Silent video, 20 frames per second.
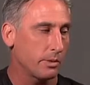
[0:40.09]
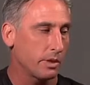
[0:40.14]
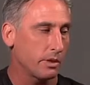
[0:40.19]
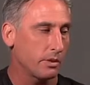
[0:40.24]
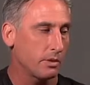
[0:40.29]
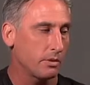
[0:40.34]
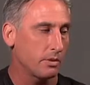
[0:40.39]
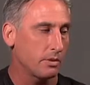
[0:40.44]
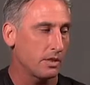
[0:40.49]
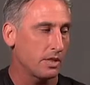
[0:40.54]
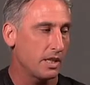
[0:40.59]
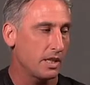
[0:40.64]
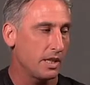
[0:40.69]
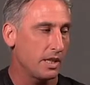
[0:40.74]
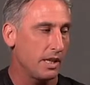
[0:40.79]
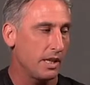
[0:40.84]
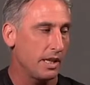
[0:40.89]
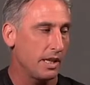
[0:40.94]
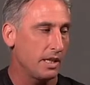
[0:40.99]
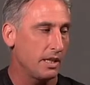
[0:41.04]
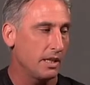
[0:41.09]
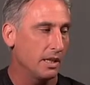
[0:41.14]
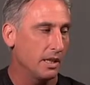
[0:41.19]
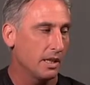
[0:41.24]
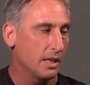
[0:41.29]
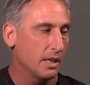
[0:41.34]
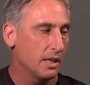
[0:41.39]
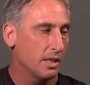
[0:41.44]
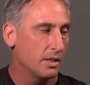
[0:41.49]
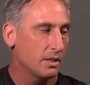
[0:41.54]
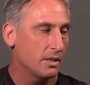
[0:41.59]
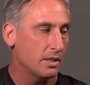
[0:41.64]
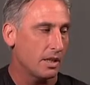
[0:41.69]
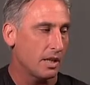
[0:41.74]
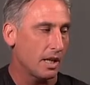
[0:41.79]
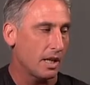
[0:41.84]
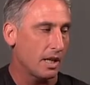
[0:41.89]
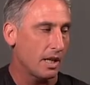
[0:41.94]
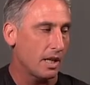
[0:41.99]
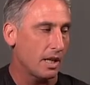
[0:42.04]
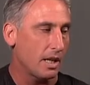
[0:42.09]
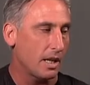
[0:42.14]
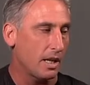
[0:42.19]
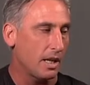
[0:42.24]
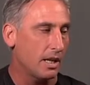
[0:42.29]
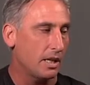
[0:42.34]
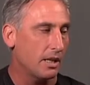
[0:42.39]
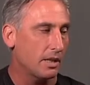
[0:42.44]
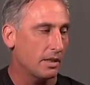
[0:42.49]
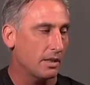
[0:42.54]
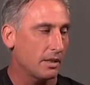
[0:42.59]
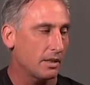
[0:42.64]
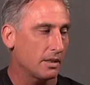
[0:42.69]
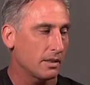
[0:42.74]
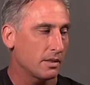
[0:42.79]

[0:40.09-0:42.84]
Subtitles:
We're going to go D to A